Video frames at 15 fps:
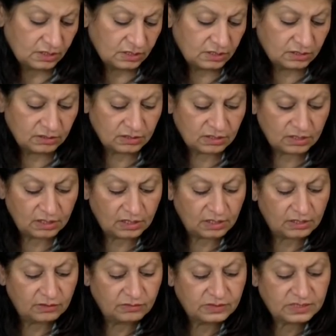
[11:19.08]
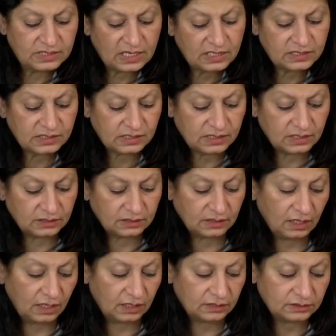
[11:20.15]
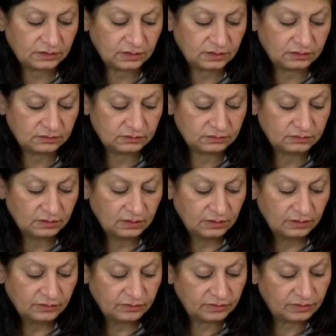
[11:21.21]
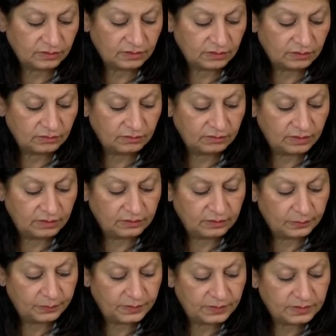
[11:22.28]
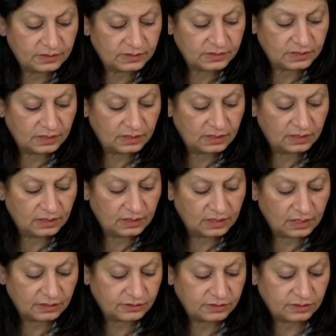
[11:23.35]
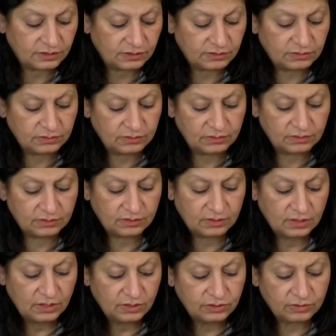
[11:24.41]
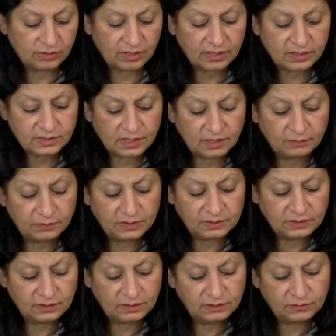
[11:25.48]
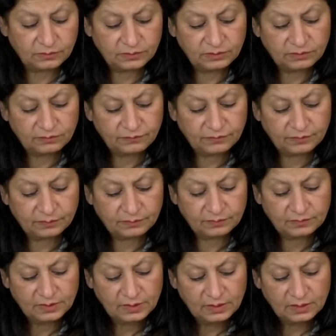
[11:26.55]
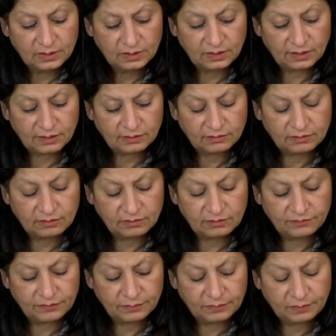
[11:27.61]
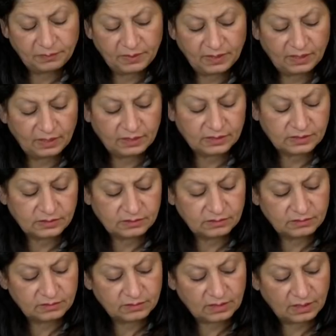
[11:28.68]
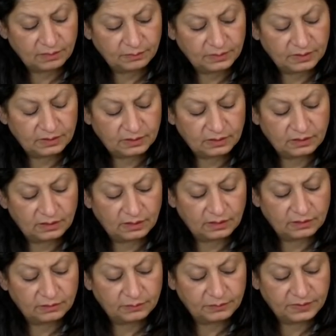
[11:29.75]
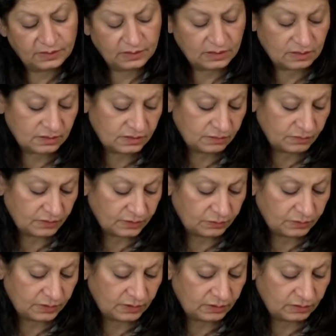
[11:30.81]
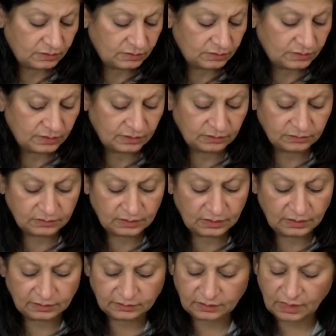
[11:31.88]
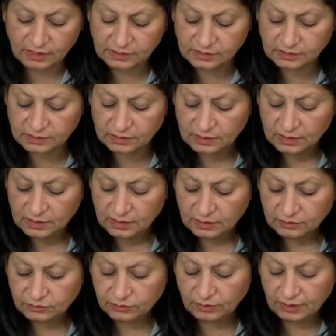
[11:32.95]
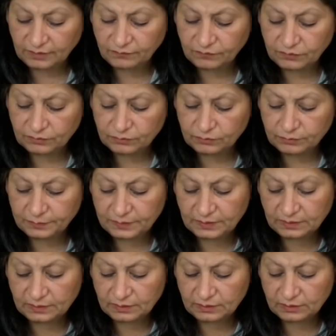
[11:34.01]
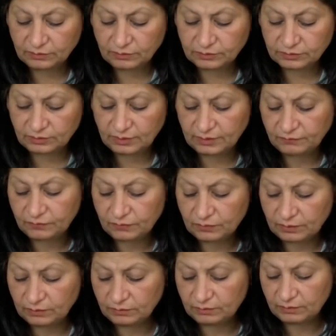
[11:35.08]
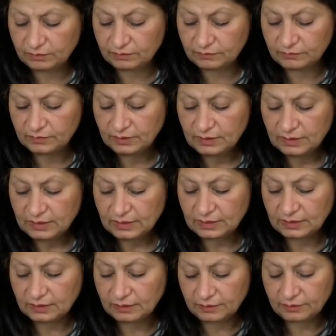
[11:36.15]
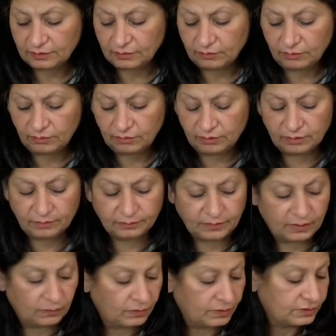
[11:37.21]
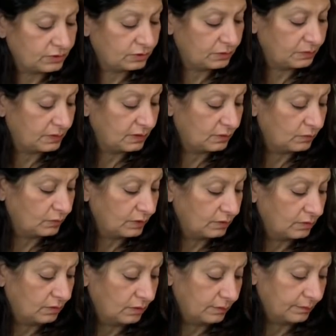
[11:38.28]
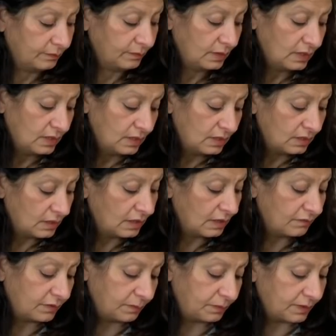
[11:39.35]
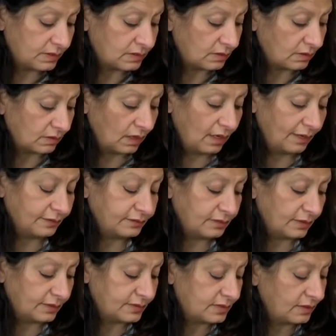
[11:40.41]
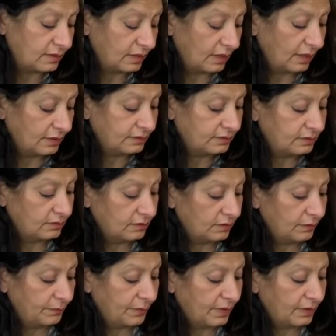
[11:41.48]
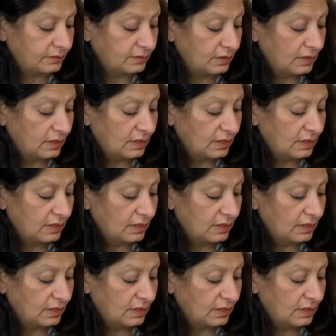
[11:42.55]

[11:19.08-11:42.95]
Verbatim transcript: you look like you know sexy and hot and they think you know another person is gonna get to you or your ex can be dealing with you from like you know from the past or can be real like you know being intimate with you they don't really trust to leave you be or to leave you alone in another home. They want you to be in one home. Every person, right? I see that, you know, but